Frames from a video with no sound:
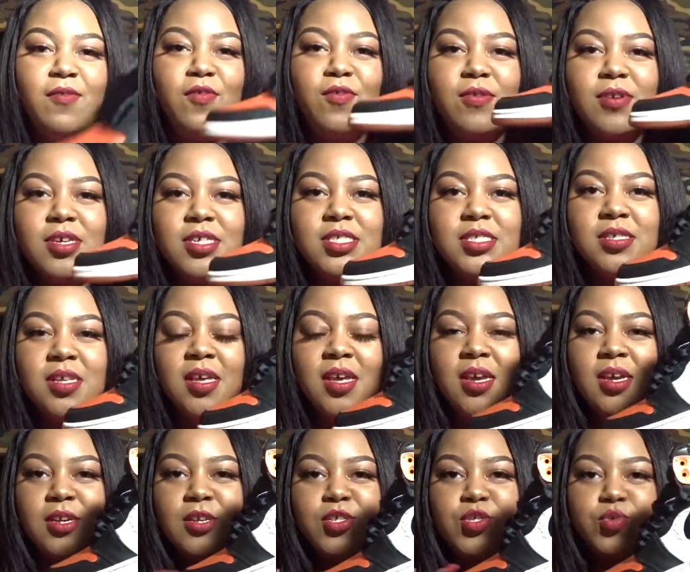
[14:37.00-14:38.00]
course,
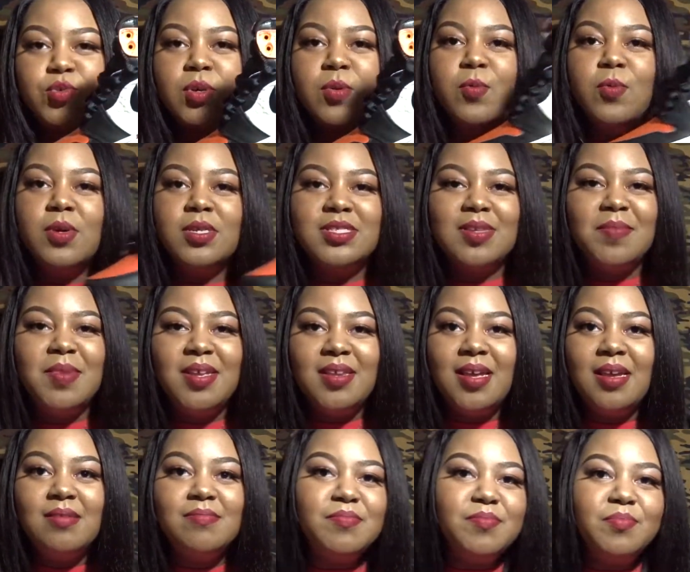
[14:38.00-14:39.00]
the Jordan 1s, I mean,
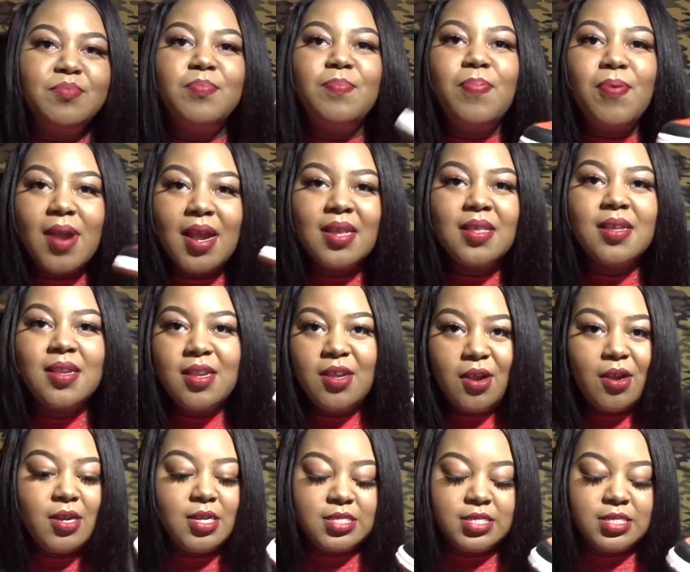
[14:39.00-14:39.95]
they practically are the